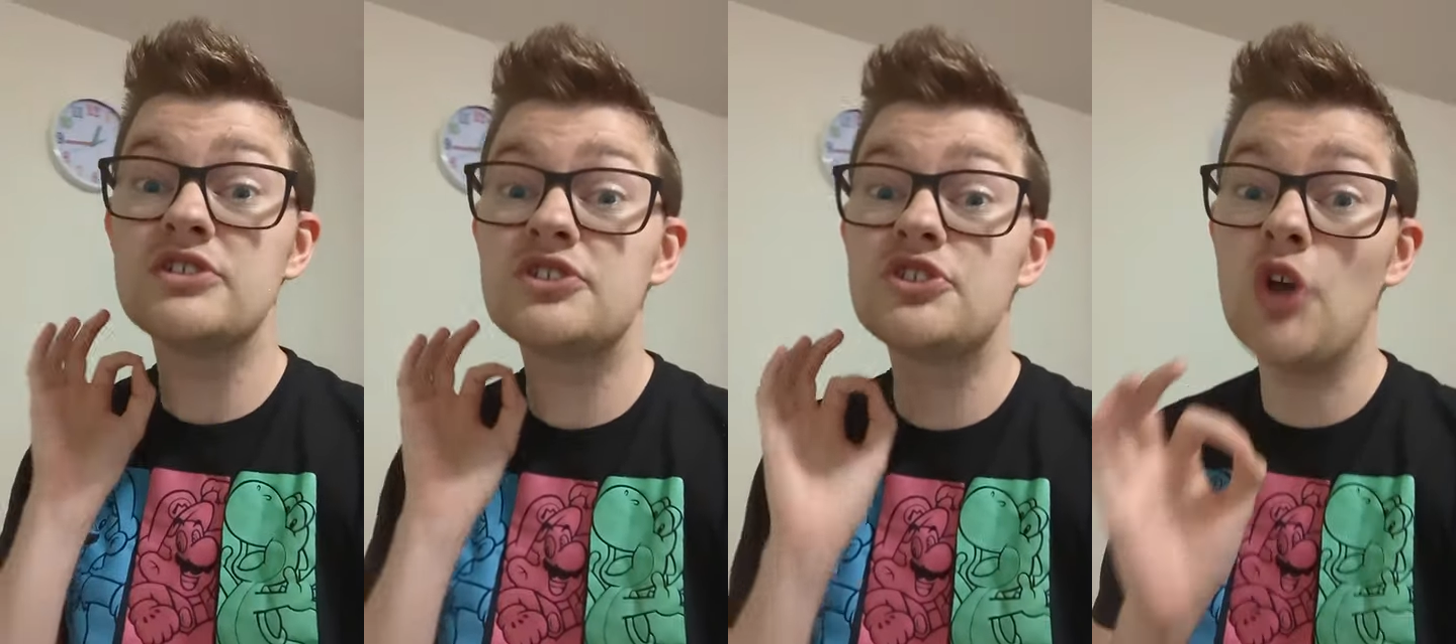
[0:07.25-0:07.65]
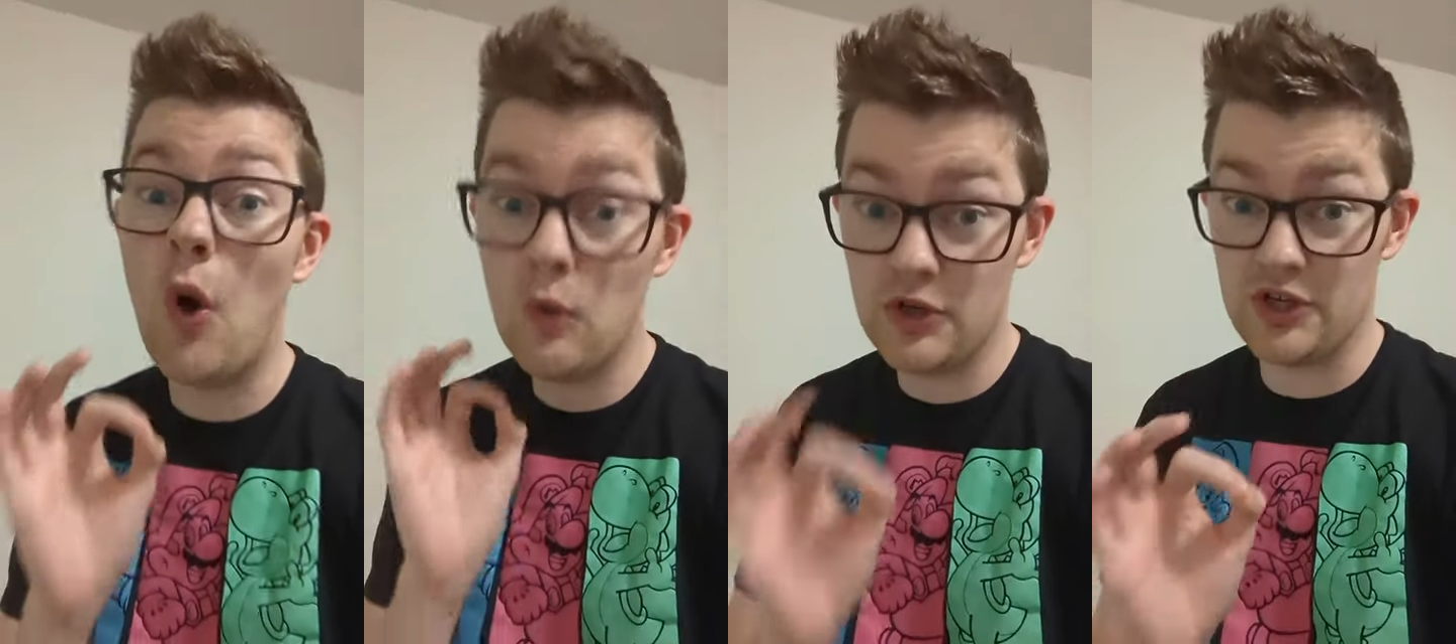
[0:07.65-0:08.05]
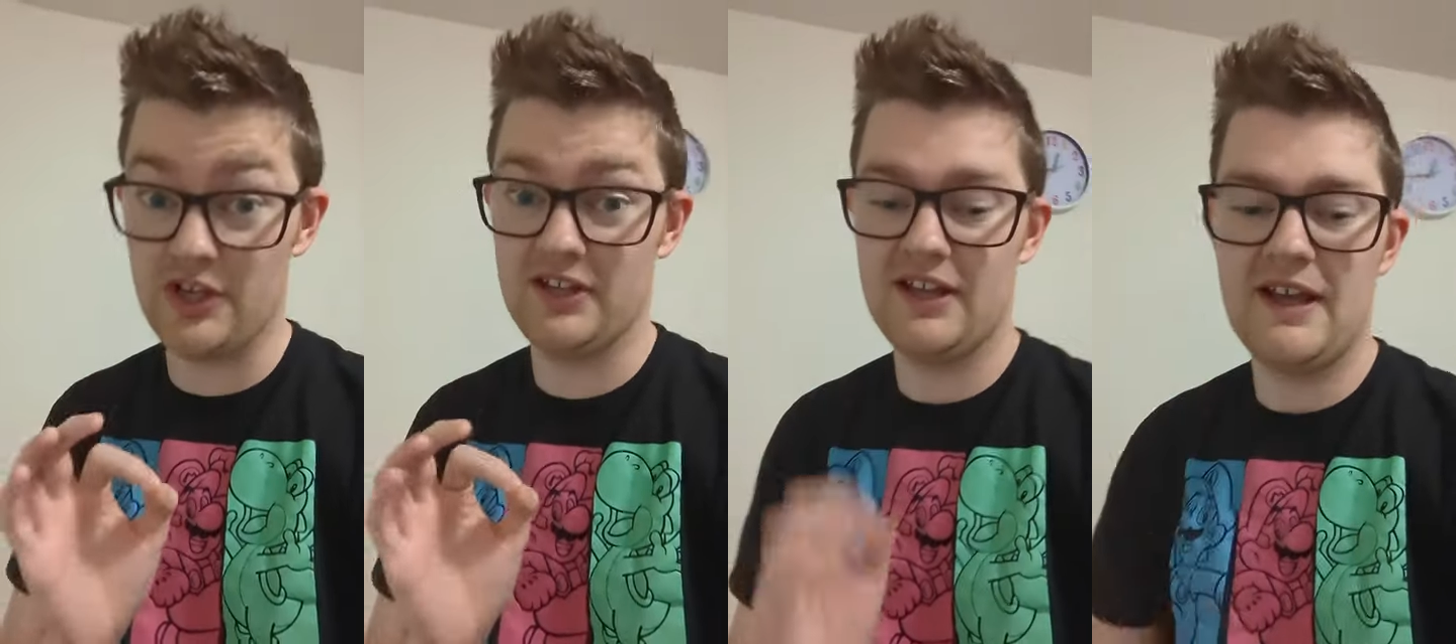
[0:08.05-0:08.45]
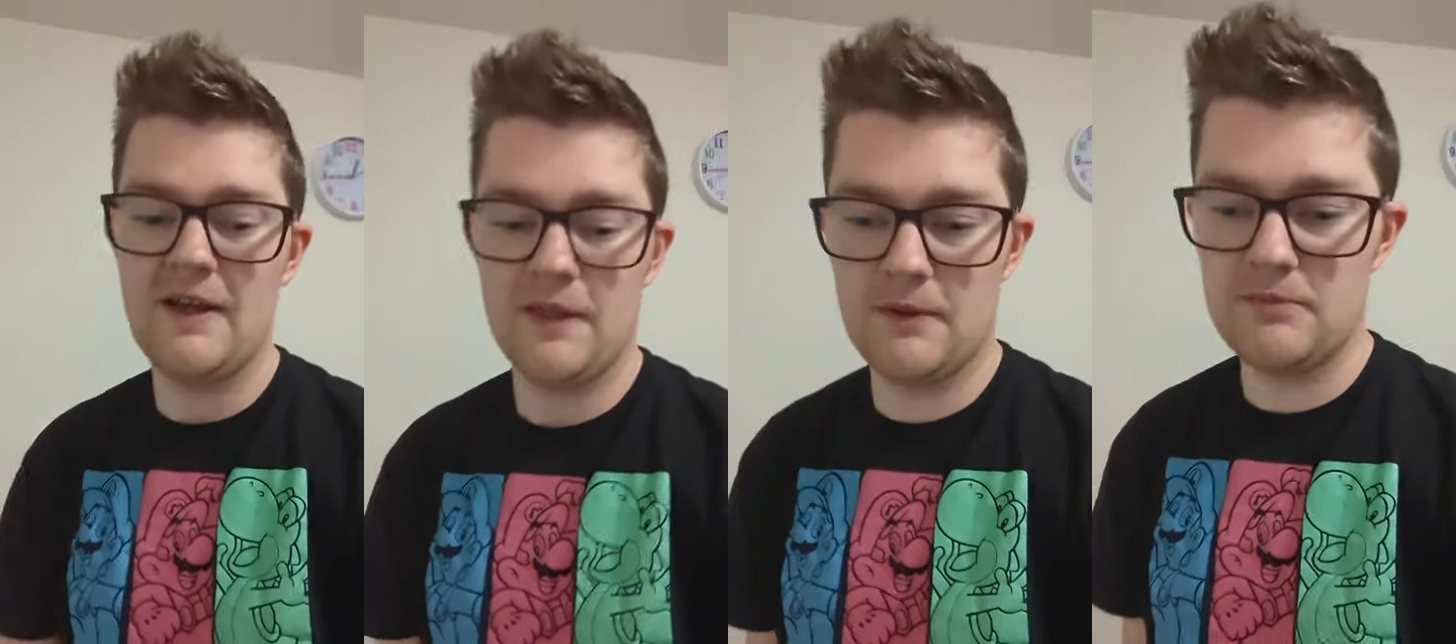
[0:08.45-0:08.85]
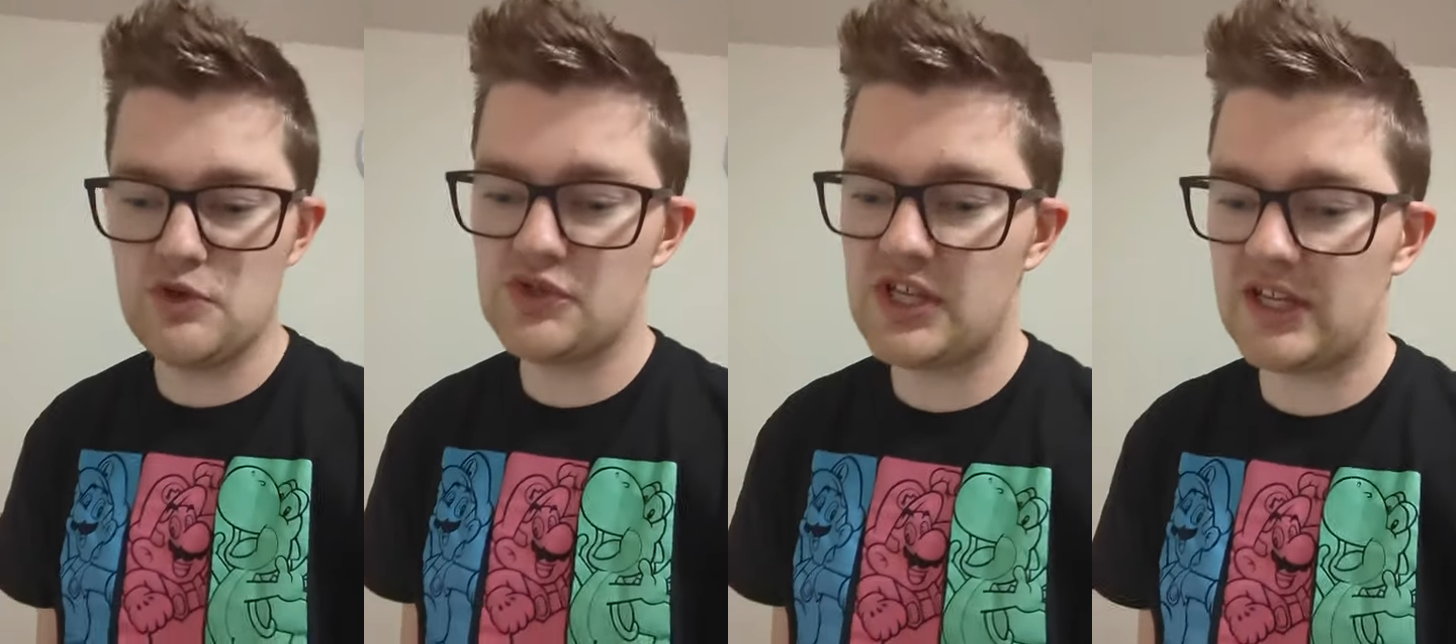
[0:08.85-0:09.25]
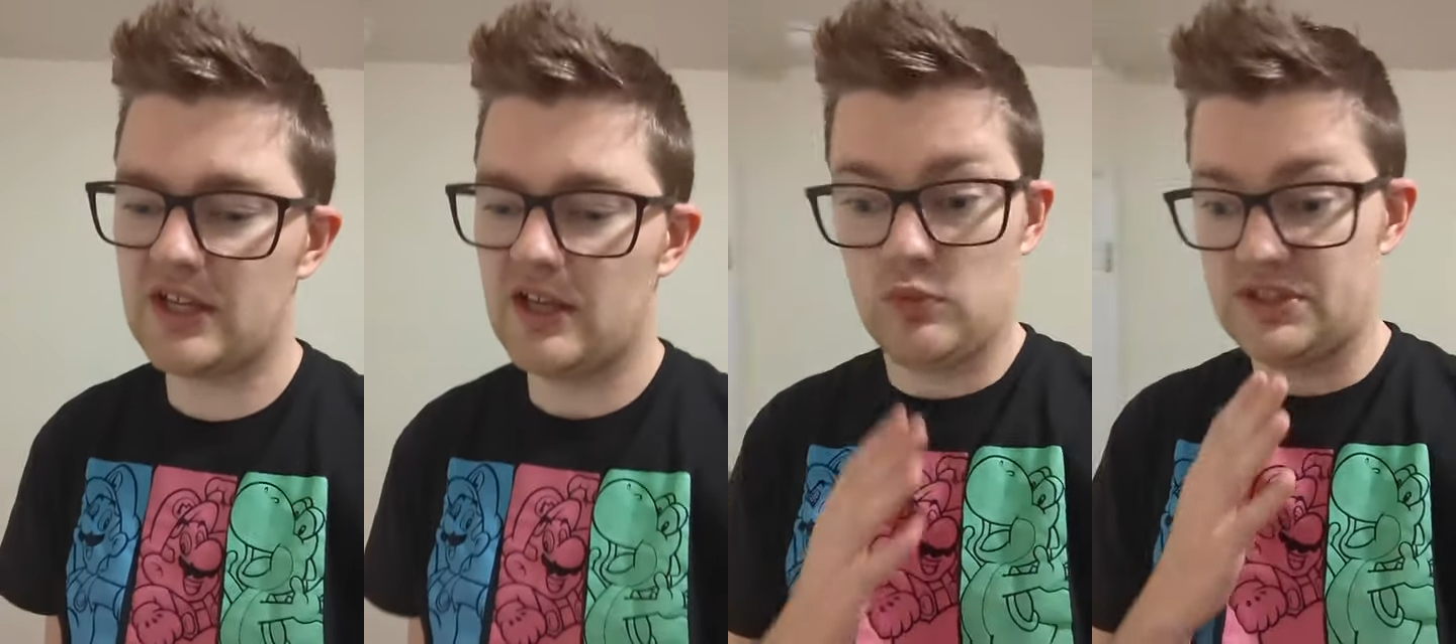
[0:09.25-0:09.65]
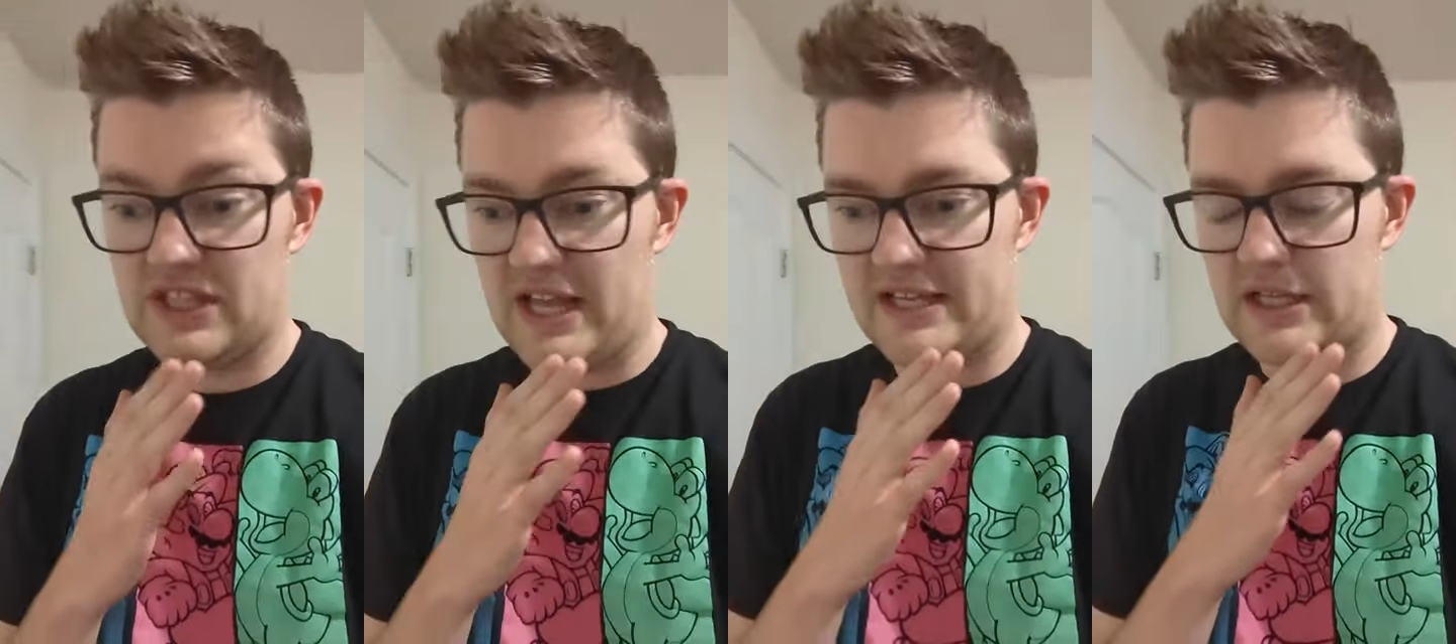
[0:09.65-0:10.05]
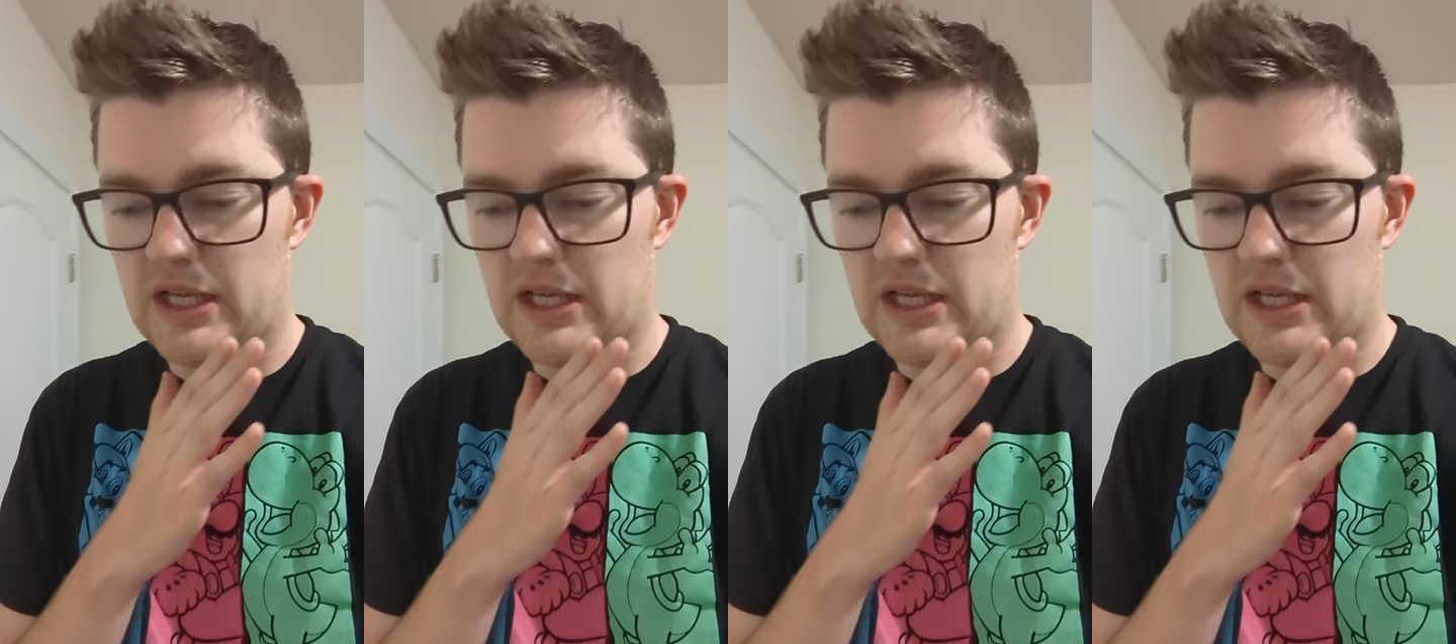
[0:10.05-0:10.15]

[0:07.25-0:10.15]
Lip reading: so good. The music was like,